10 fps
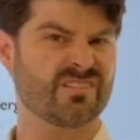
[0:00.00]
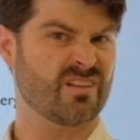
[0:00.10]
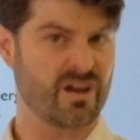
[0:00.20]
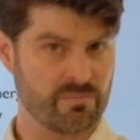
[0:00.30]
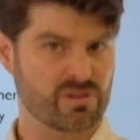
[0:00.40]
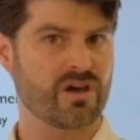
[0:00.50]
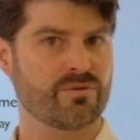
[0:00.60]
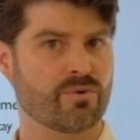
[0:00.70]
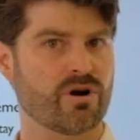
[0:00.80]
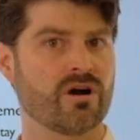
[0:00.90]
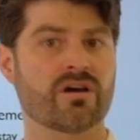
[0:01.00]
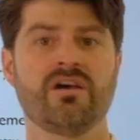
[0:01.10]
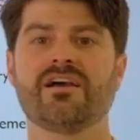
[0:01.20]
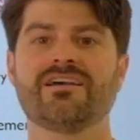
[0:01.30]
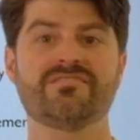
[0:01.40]
A lot of blood work,
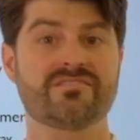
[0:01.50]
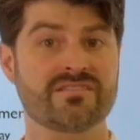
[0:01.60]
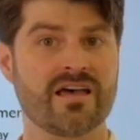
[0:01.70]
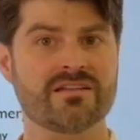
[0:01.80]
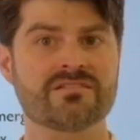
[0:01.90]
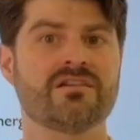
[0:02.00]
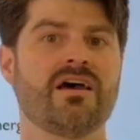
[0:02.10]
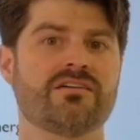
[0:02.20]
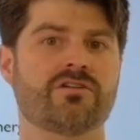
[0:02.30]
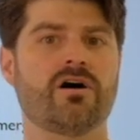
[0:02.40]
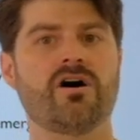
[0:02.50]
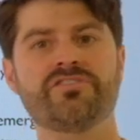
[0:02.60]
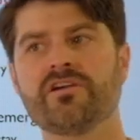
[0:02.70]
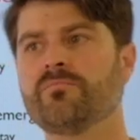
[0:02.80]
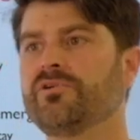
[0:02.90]
consent has all
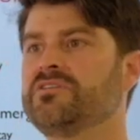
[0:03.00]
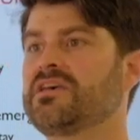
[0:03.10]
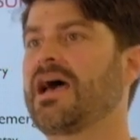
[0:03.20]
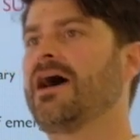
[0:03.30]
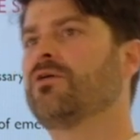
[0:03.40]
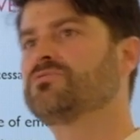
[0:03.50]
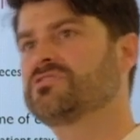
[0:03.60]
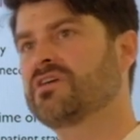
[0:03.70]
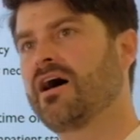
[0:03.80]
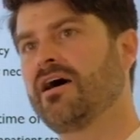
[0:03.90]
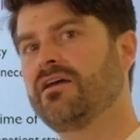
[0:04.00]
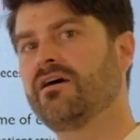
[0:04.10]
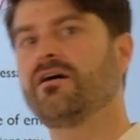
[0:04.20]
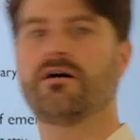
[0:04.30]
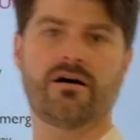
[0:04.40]
taken place outside
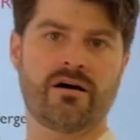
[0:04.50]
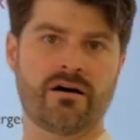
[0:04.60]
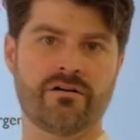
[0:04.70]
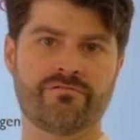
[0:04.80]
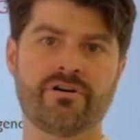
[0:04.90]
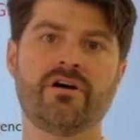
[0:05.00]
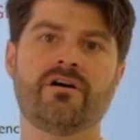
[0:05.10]
of